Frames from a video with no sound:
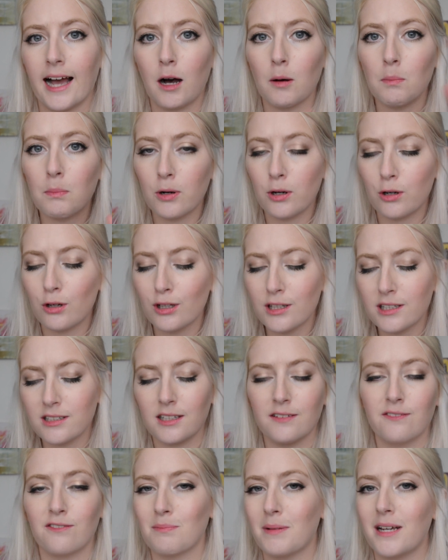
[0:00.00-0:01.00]
I'll put all
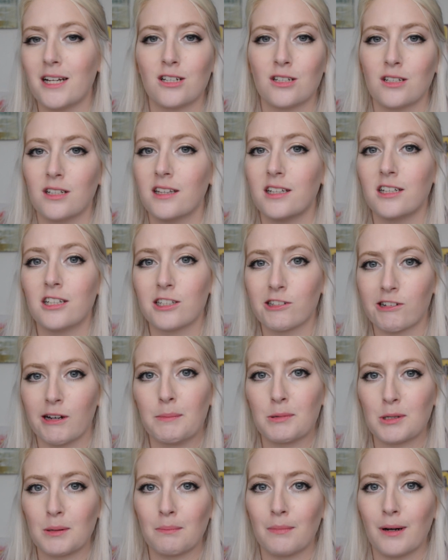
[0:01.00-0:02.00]
this information in the
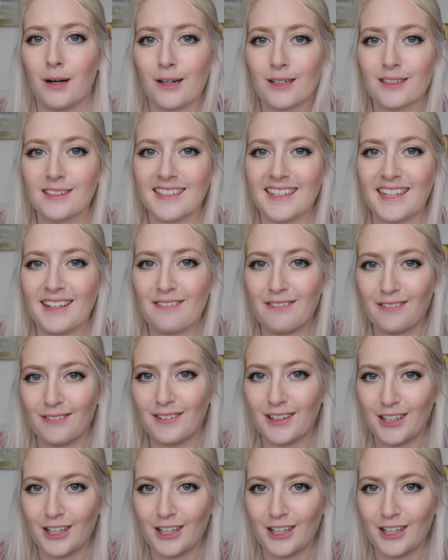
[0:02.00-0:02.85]
description box if,